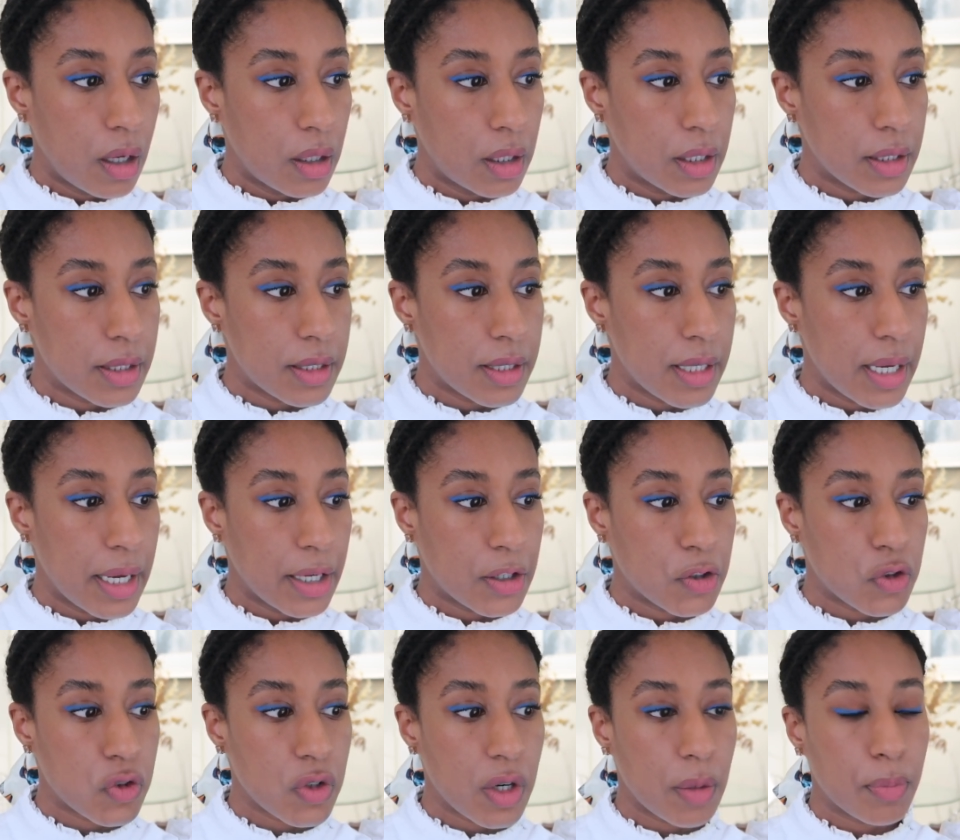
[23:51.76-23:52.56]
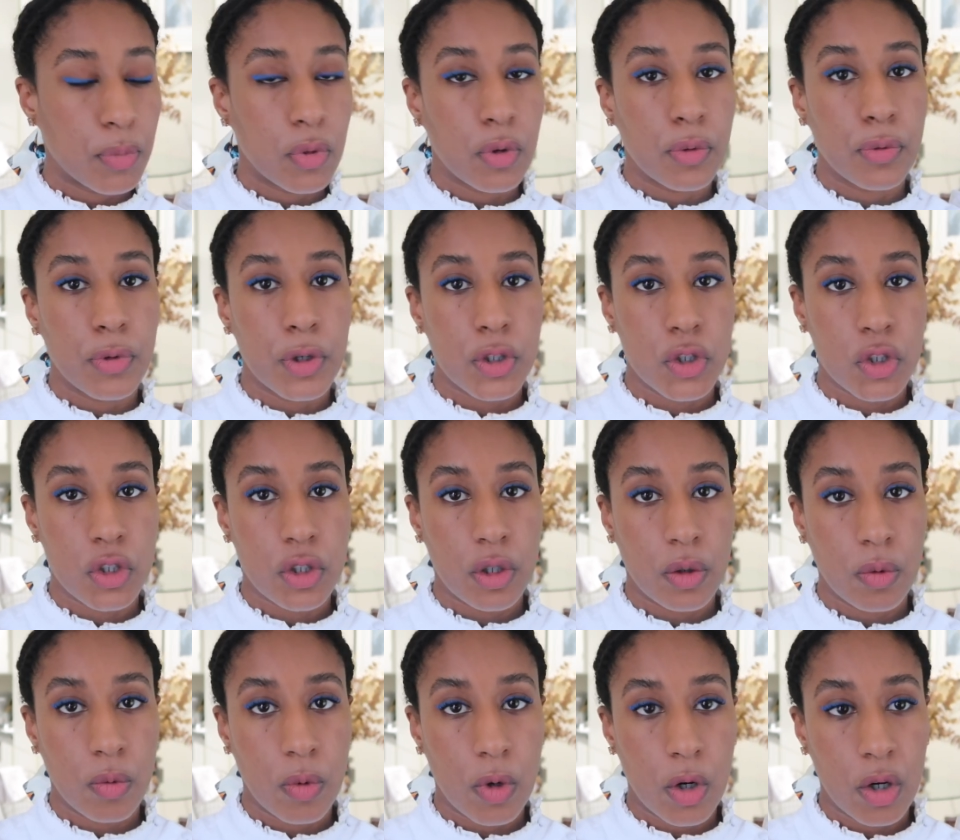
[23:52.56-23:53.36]
let's say, extra
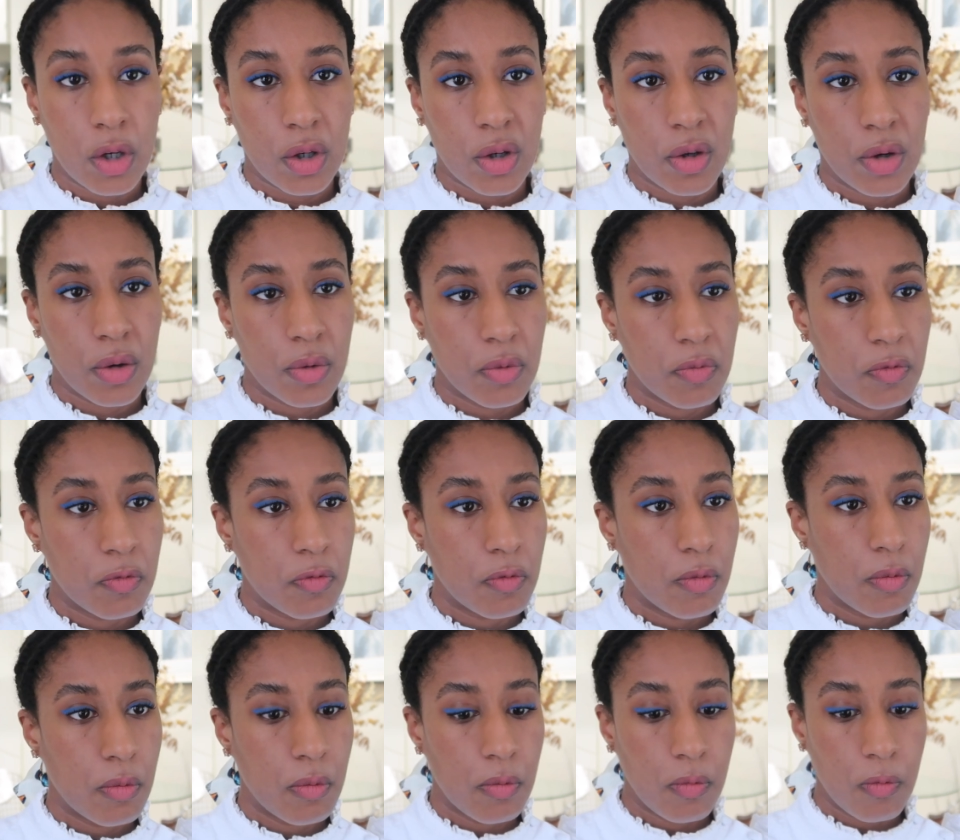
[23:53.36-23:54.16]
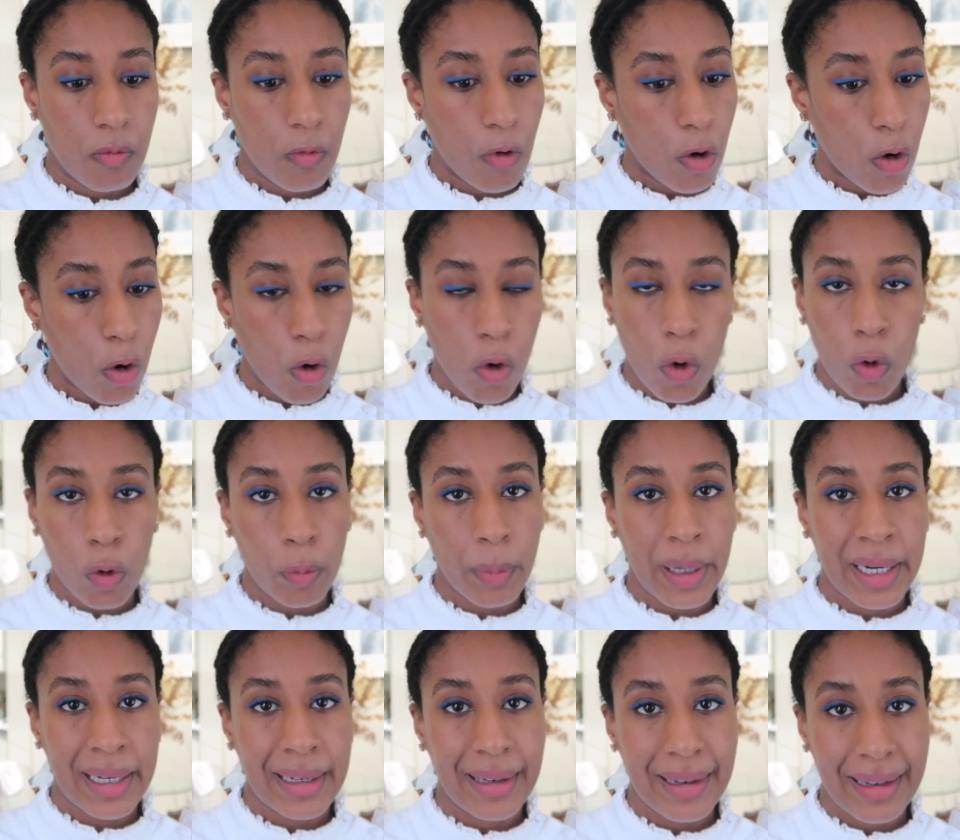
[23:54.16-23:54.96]
professional work all
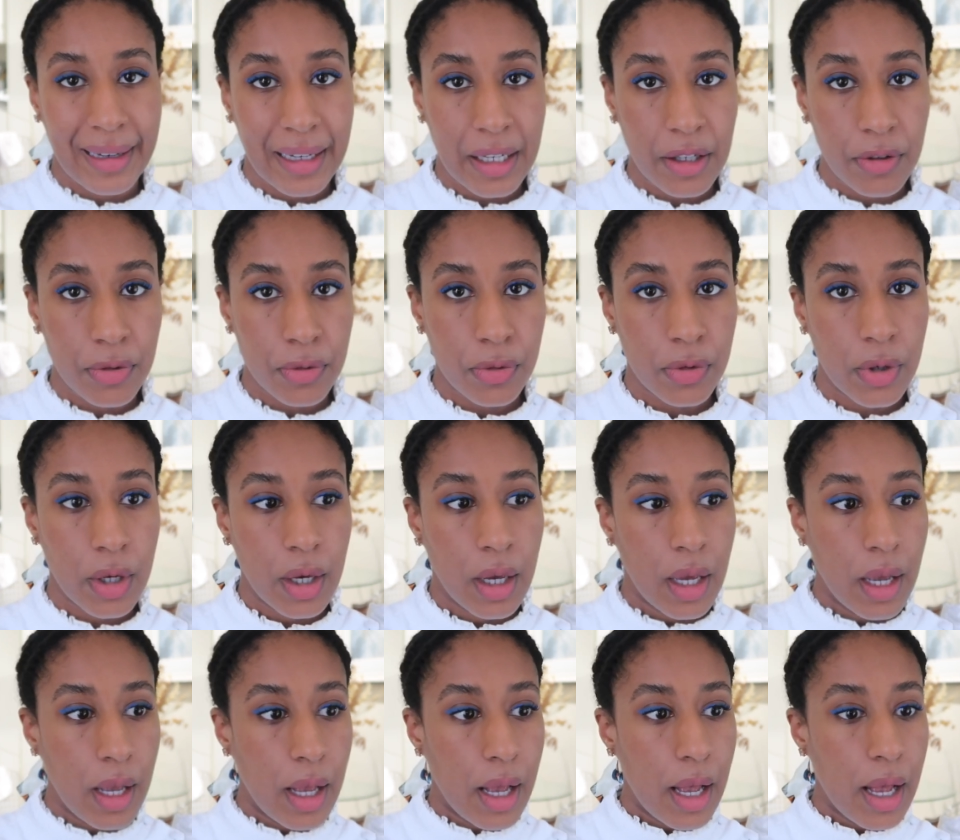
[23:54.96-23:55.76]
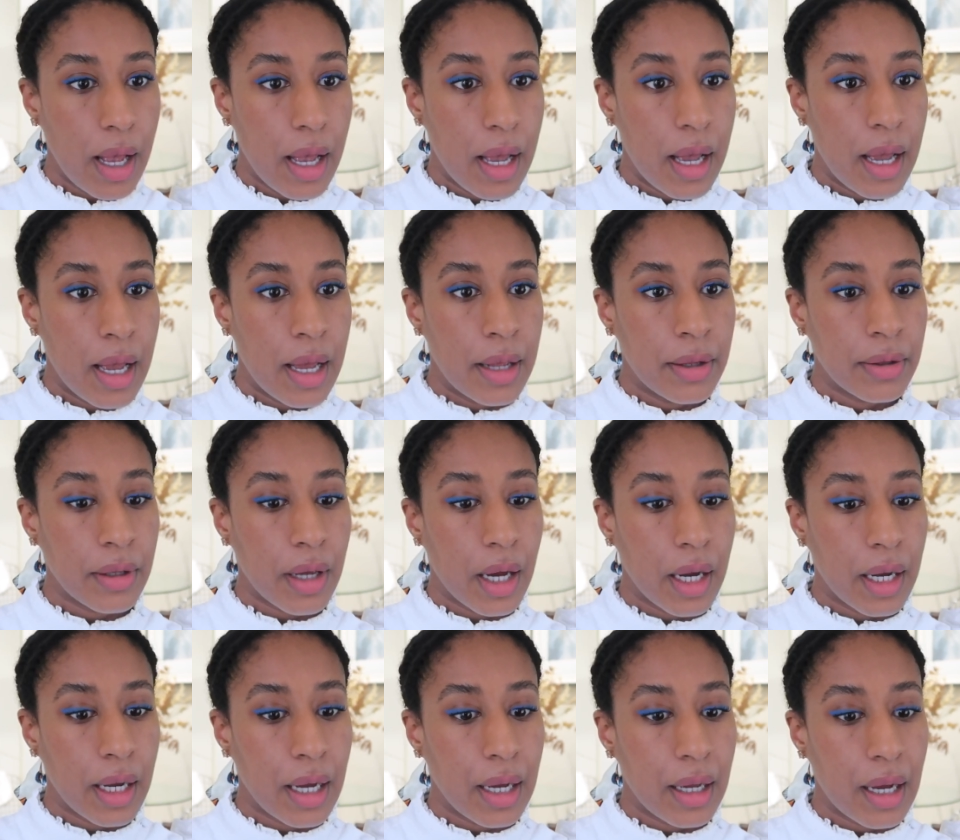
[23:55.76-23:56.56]
my life. And
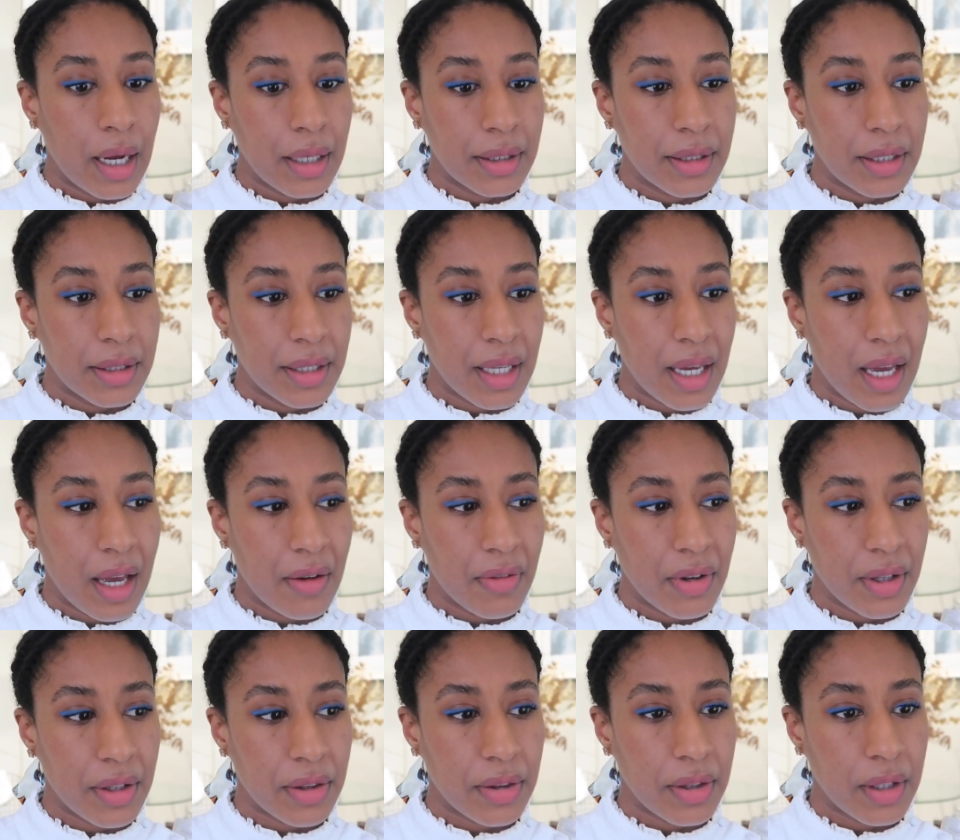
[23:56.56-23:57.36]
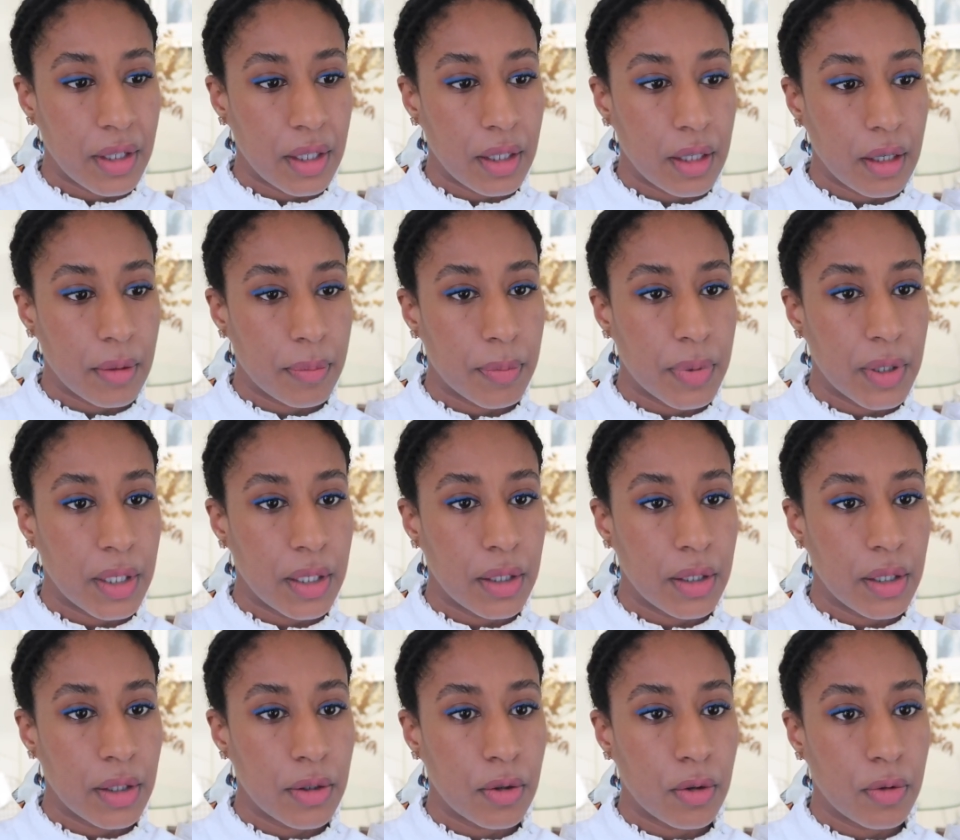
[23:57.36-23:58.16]
I, I did have, I think, a
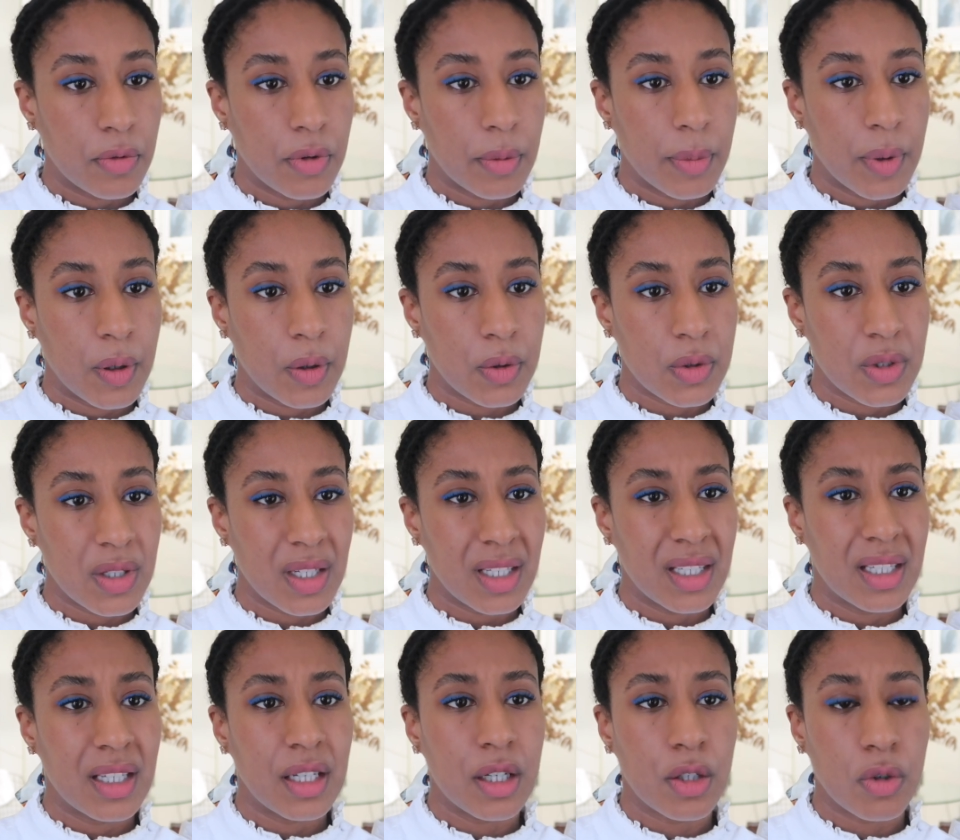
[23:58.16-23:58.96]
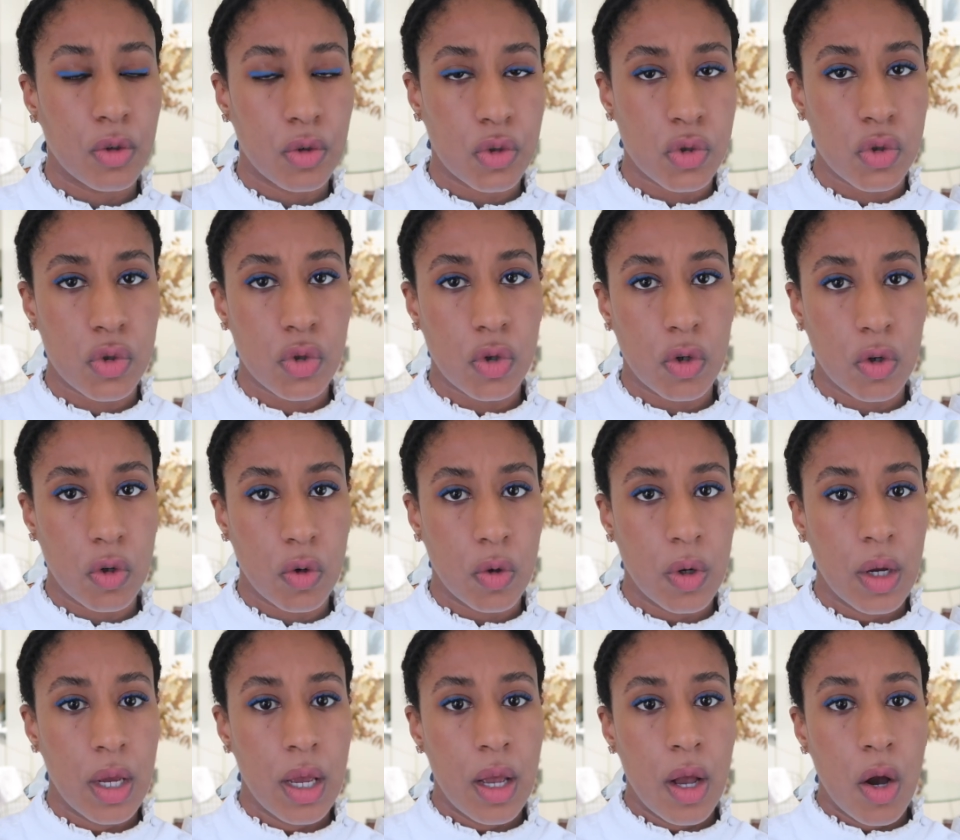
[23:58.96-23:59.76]
period of about a year or
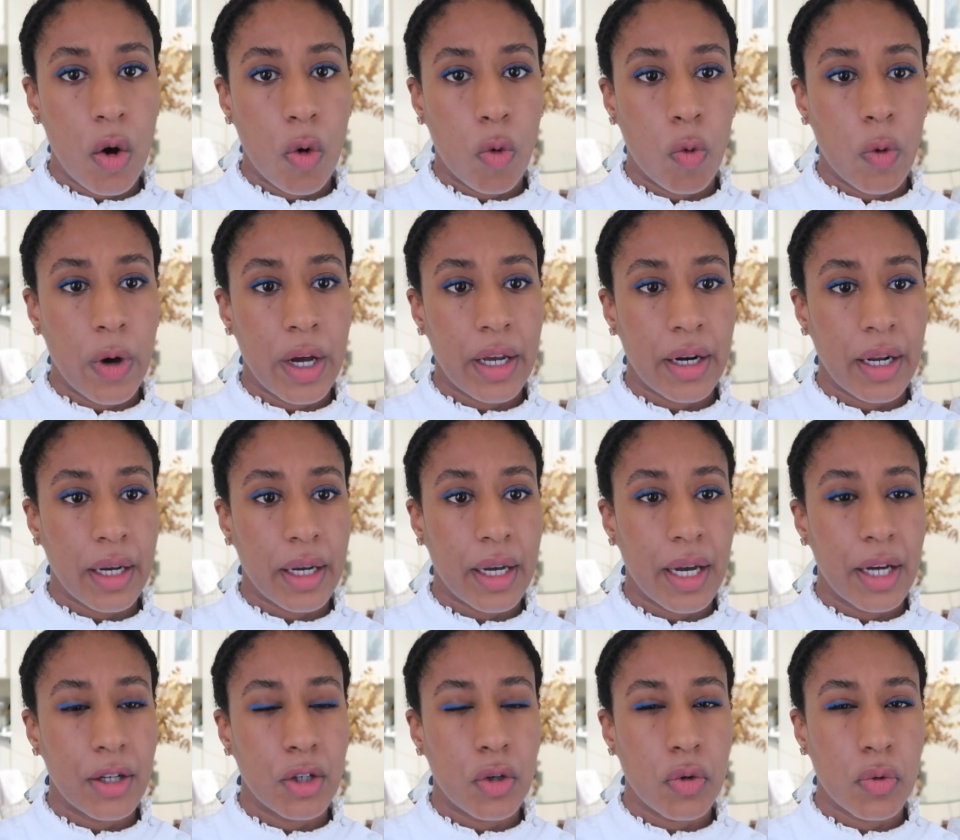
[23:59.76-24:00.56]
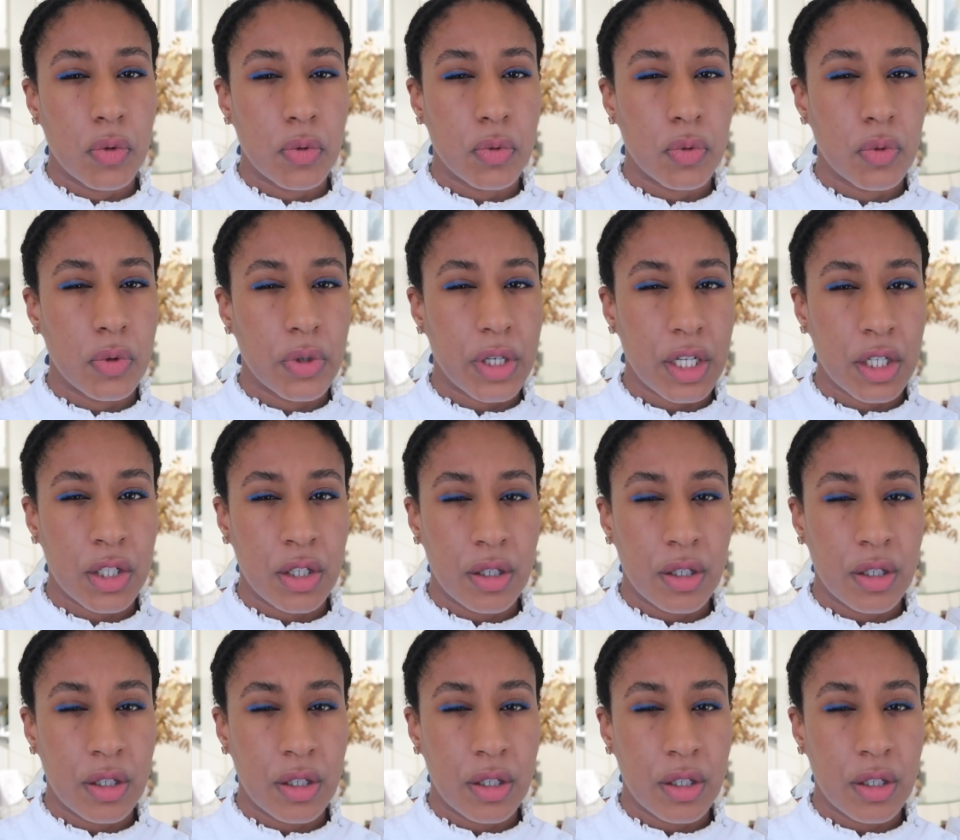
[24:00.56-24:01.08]
so where I kind of re-